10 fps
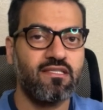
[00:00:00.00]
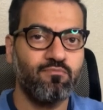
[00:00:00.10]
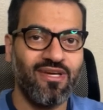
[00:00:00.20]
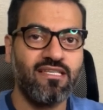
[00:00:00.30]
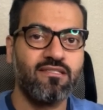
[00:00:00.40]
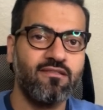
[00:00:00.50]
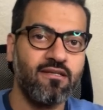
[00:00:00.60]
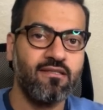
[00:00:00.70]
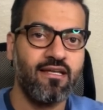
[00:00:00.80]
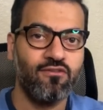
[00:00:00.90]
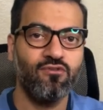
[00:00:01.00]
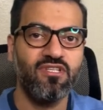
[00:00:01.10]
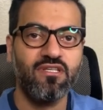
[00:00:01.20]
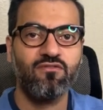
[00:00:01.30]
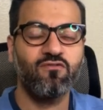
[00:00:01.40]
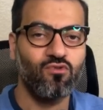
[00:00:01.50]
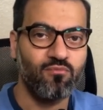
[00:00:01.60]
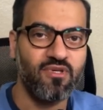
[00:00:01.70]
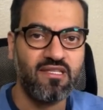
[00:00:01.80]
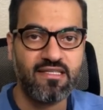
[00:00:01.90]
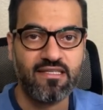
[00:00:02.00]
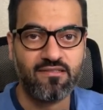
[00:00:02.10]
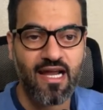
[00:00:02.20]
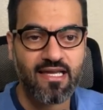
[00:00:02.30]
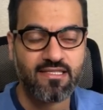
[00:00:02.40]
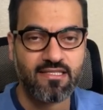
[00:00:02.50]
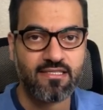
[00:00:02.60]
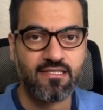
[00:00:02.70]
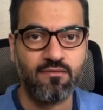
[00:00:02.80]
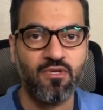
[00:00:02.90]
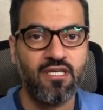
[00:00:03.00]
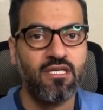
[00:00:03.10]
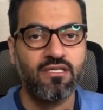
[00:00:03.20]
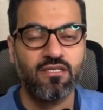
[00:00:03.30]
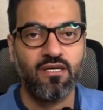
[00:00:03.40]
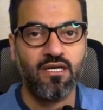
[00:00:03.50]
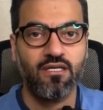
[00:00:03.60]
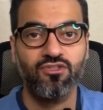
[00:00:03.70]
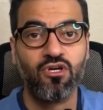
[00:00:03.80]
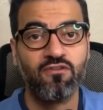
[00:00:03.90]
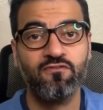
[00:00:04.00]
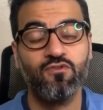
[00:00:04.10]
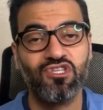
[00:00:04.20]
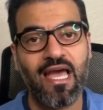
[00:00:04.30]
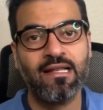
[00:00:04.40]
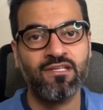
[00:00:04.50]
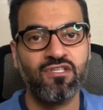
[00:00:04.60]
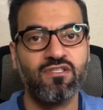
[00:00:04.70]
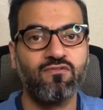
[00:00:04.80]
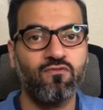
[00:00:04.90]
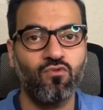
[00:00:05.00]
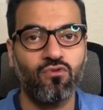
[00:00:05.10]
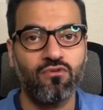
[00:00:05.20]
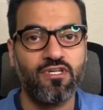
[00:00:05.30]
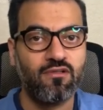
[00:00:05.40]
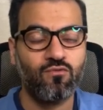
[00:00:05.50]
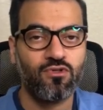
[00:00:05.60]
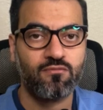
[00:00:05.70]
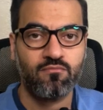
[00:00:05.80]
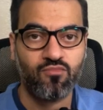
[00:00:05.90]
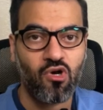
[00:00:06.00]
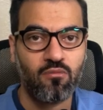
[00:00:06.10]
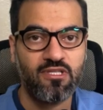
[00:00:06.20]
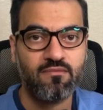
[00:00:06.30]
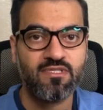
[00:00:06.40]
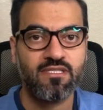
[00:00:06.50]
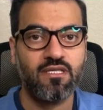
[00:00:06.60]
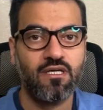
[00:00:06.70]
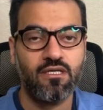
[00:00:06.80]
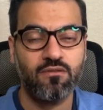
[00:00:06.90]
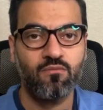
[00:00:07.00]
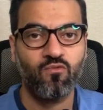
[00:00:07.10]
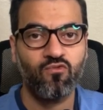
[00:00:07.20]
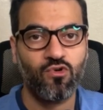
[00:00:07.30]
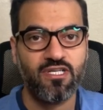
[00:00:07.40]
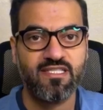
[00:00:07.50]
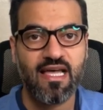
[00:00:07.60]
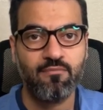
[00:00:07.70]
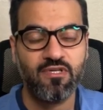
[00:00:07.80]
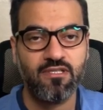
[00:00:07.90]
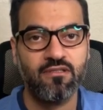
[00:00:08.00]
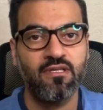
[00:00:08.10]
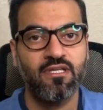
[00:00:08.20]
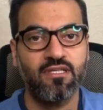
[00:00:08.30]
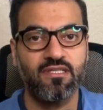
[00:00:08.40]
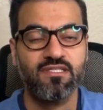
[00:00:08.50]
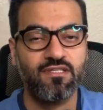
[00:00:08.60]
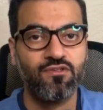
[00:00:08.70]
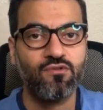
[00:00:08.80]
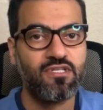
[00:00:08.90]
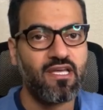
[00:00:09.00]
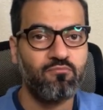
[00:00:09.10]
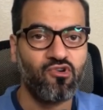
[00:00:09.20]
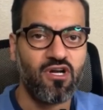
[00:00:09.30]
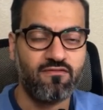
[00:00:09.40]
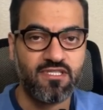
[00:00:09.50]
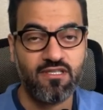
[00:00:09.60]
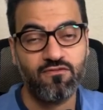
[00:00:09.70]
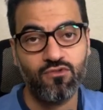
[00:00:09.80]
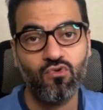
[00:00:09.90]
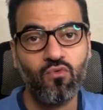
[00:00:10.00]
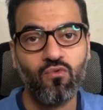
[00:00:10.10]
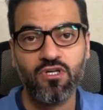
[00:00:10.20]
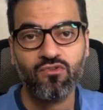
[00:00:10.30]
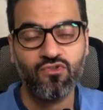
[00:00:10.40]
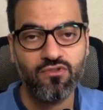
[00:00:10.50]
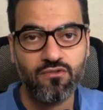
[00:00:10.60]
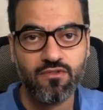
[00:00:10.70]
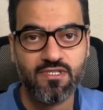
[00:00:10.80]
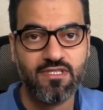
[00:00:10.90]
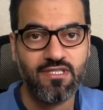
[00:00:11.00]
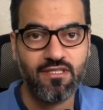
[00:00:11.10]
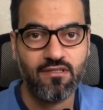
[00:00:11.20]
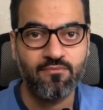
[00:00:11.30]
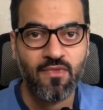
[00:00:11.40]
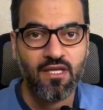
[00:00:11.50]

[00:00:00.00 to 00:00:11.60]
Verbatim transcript: the baseline that you need for building a RAG system. There are a few challenges for real world problems. For example, the security and privacy. If you don't want to use the